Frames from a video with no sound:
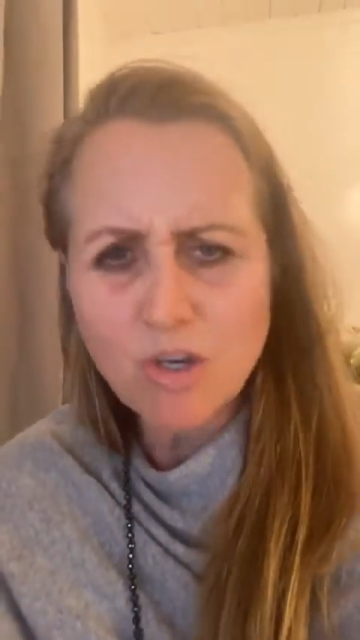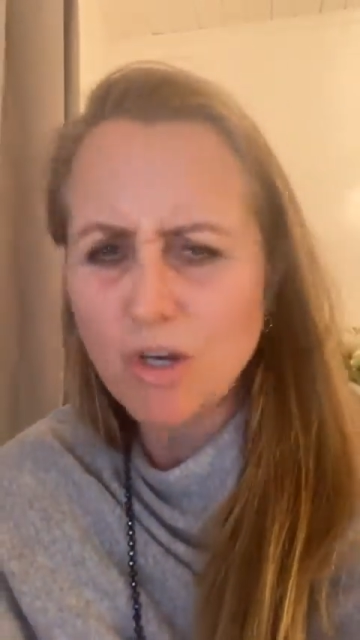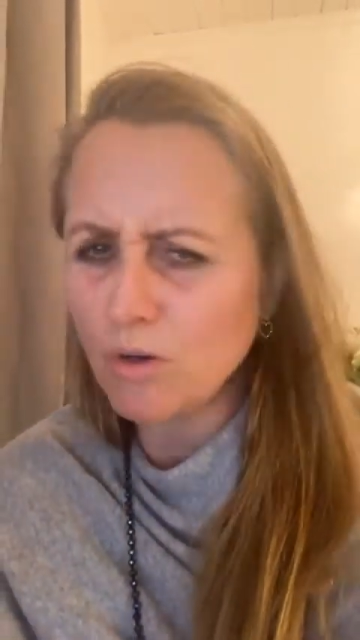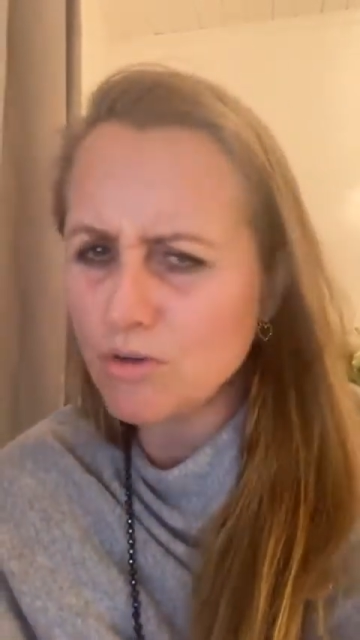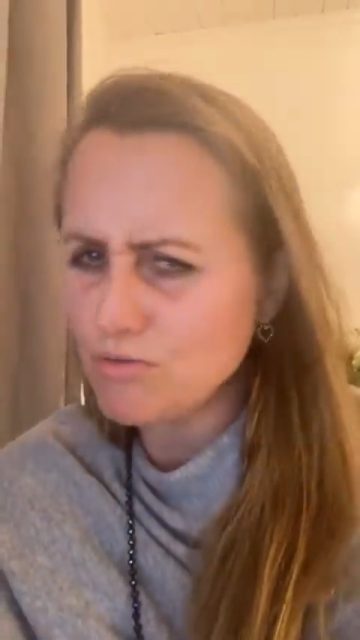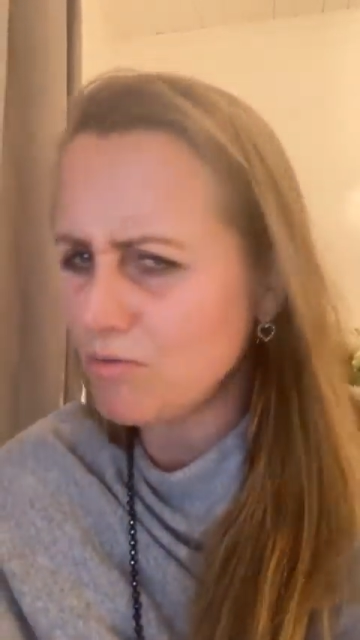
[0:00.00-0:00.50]
so
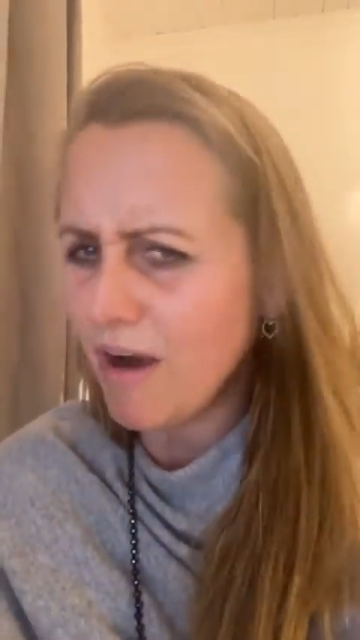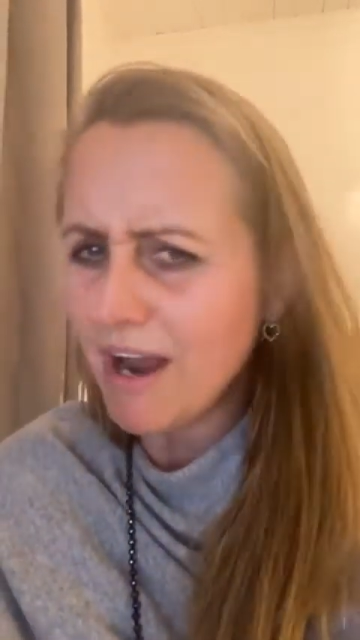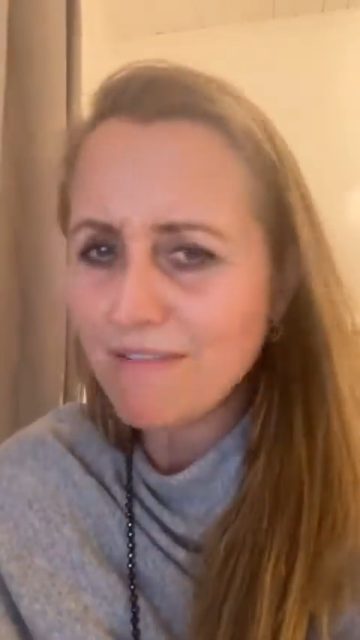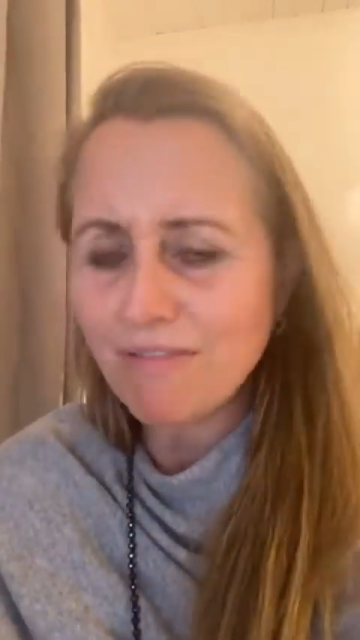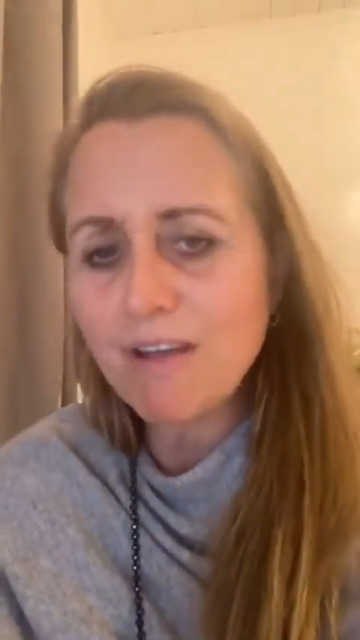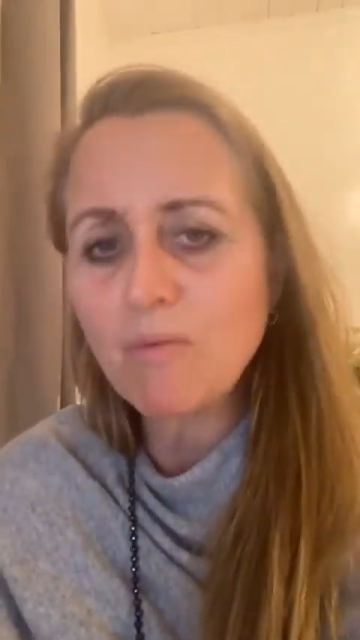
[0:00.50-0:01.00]
you're not
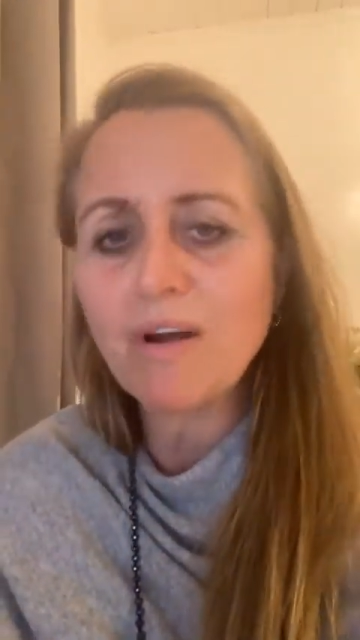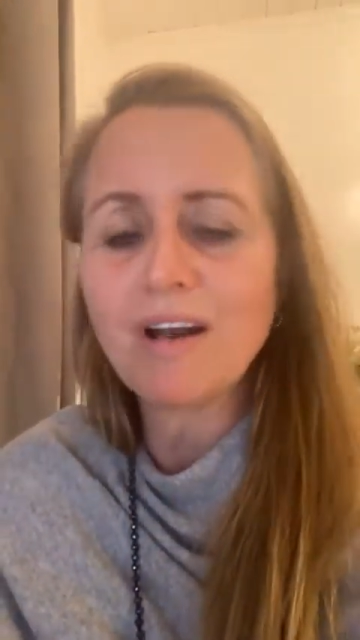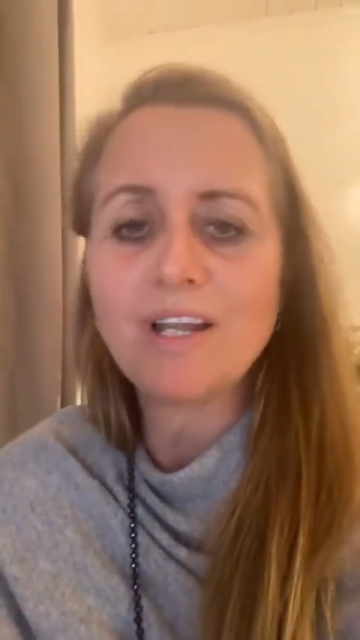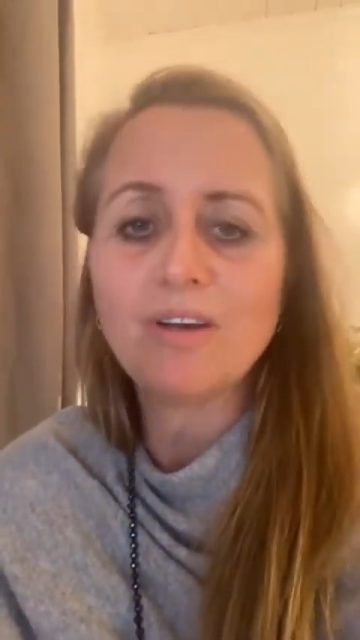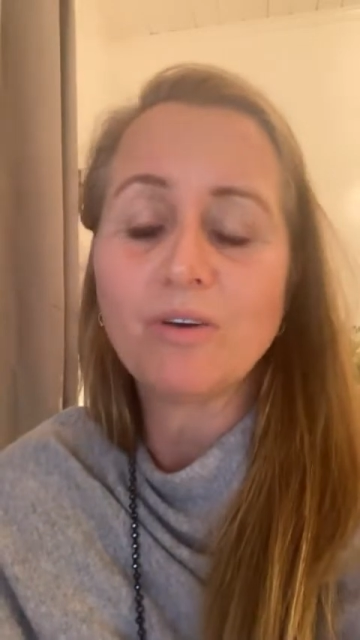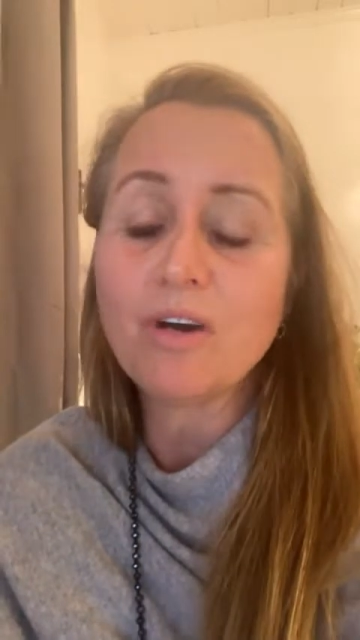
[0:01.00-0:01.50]
driving
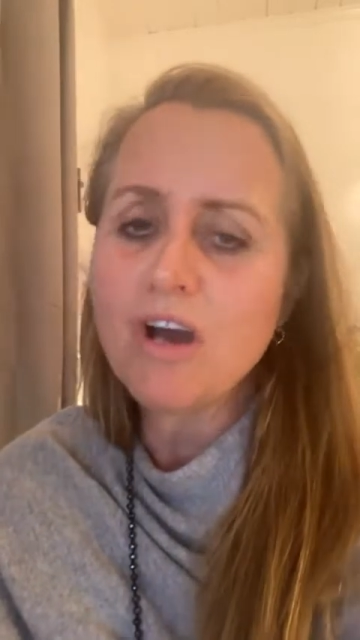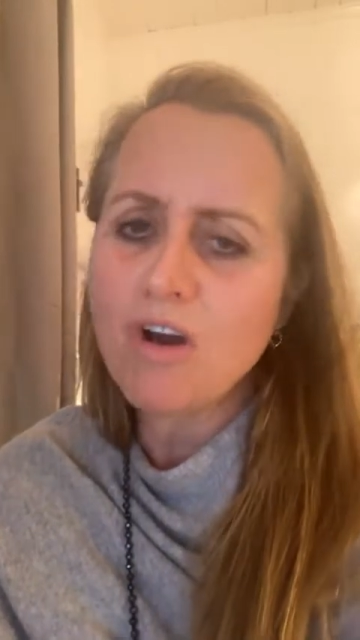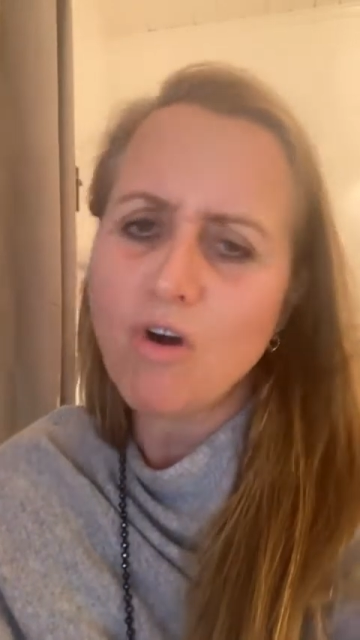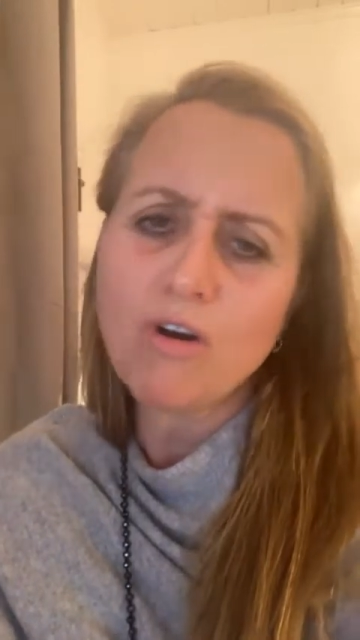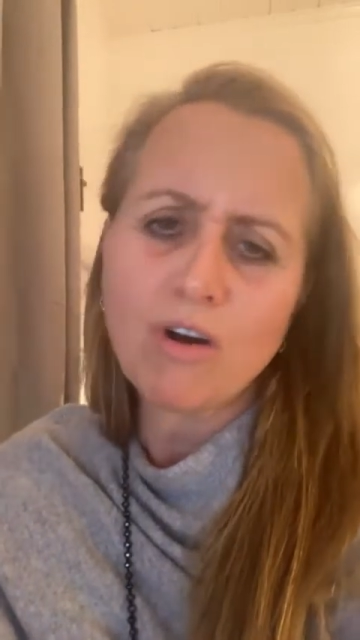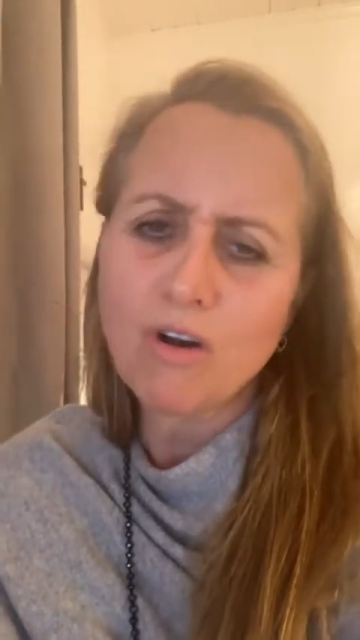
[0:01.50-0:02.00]
while you're
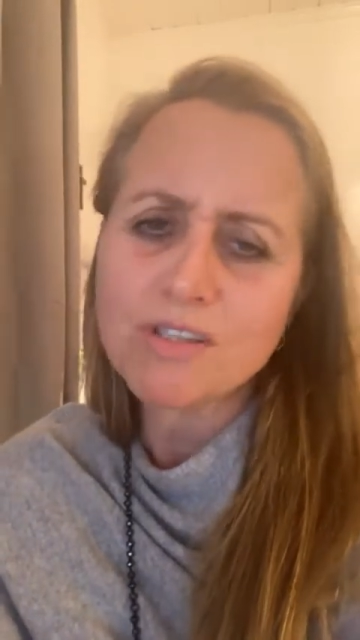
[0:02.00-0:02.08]
on